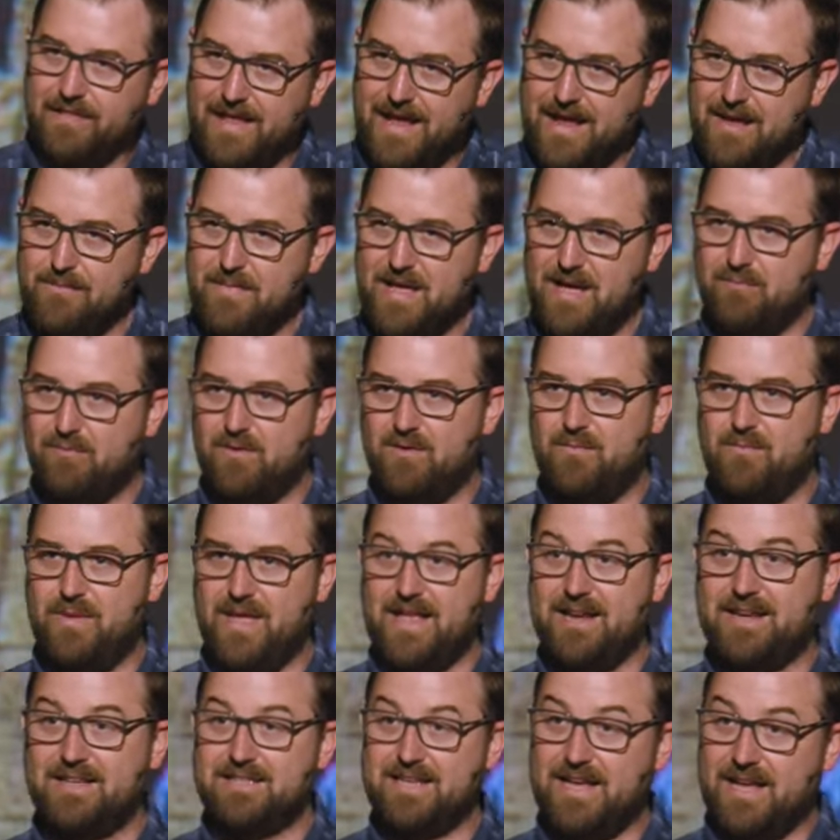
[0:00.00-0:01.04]
lame man would have
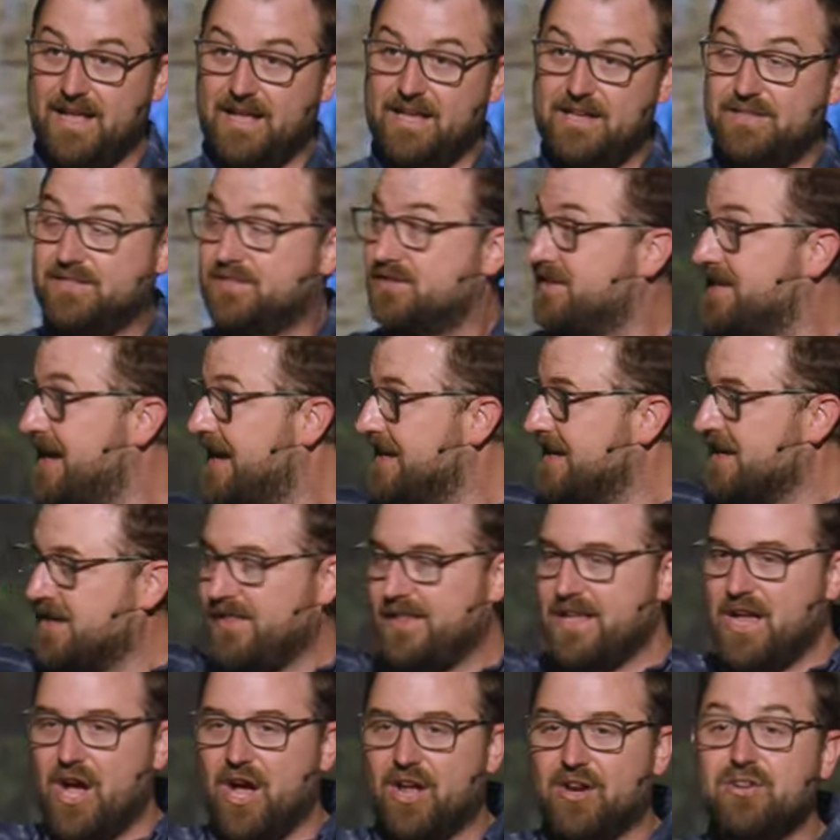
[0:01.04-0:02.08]
been is, is
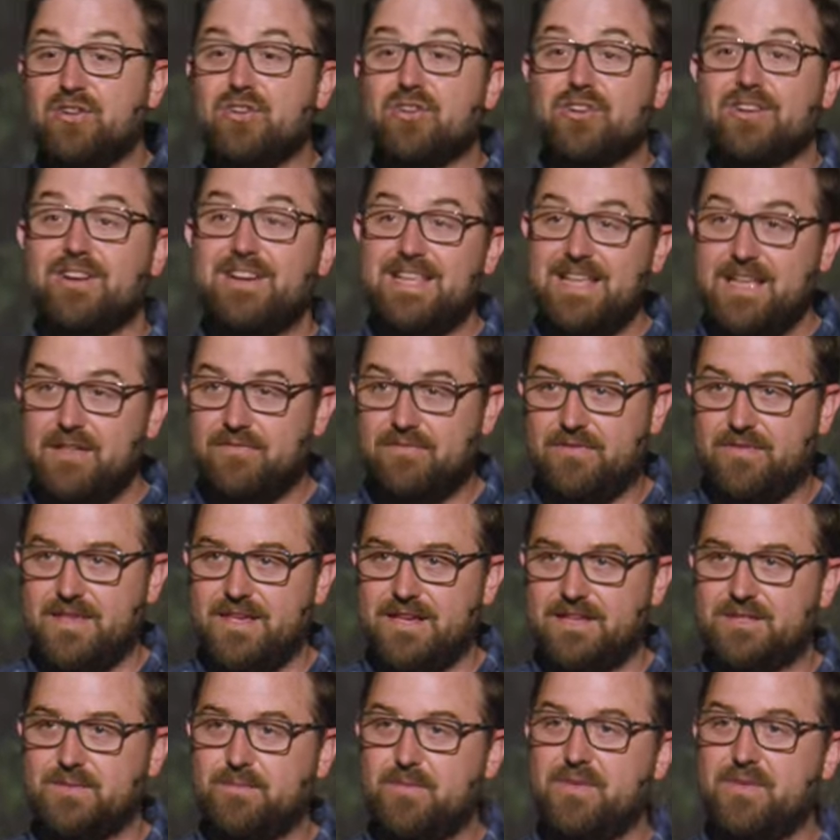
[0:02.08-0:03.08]
technically underneath this,